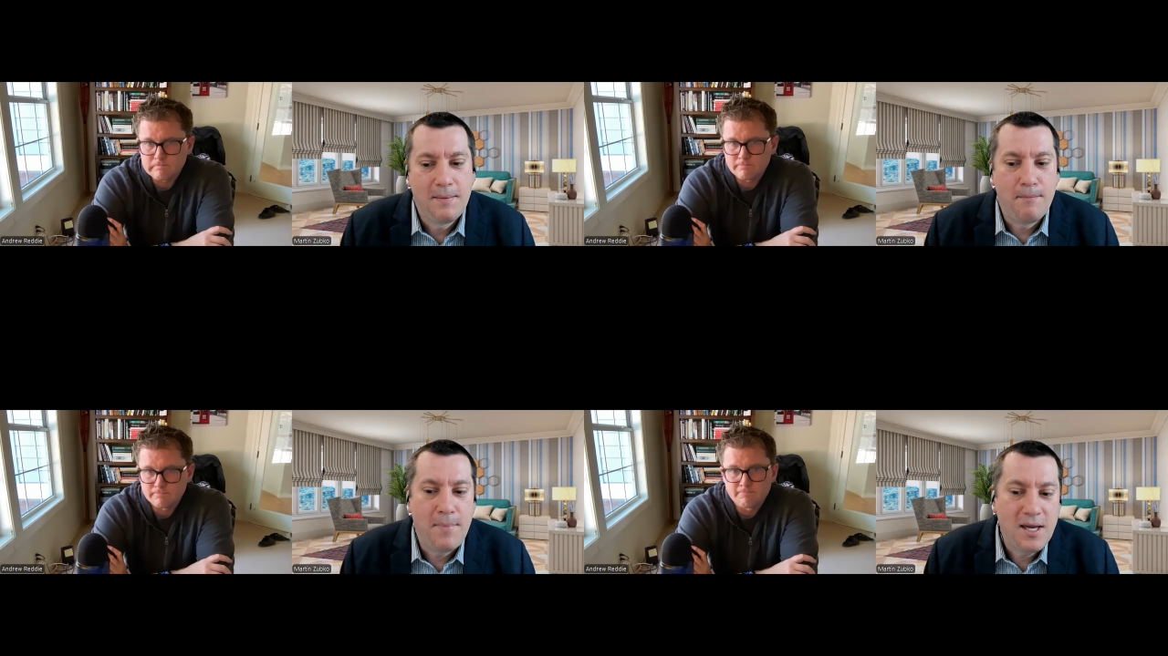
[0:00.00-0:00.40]

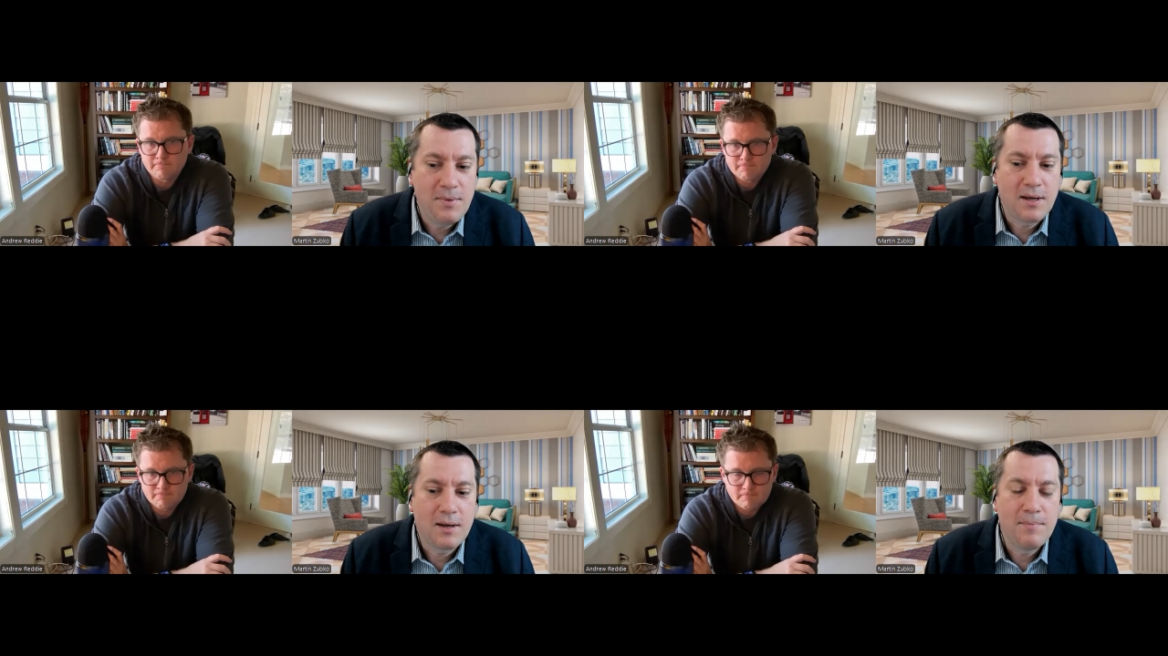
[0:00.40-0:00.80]
Speaker 1: Mm-hmm.
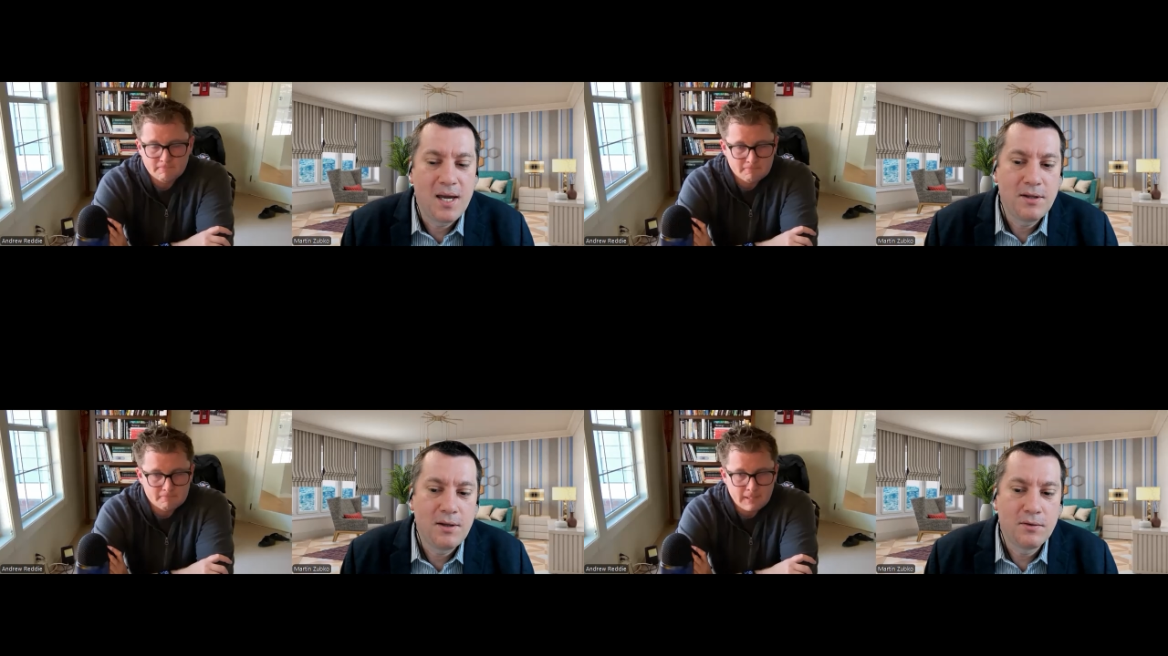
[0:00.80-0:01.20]
Maybe
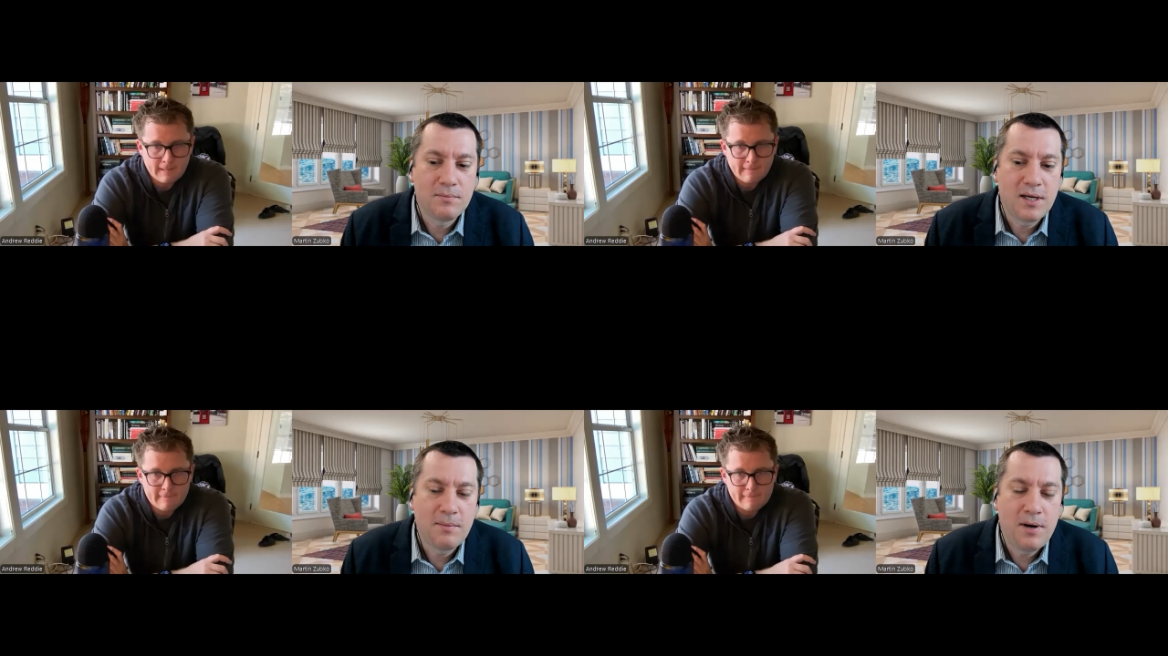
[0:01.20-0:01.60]
maybe
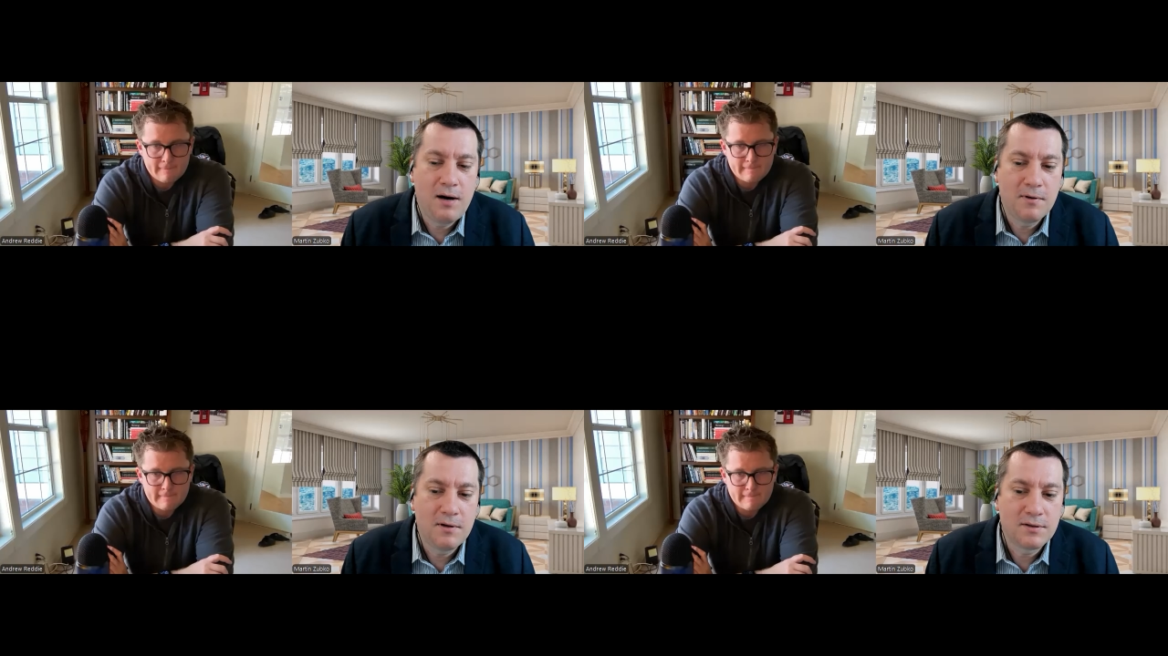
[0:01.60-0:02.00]
those big
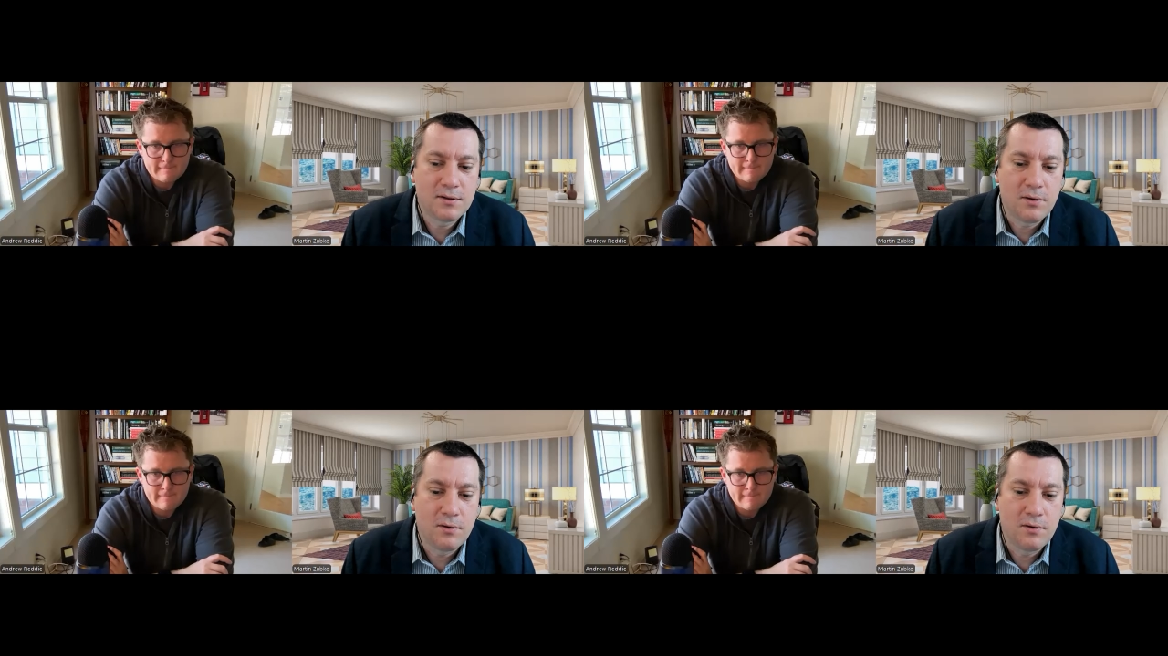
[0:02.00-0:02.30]
powers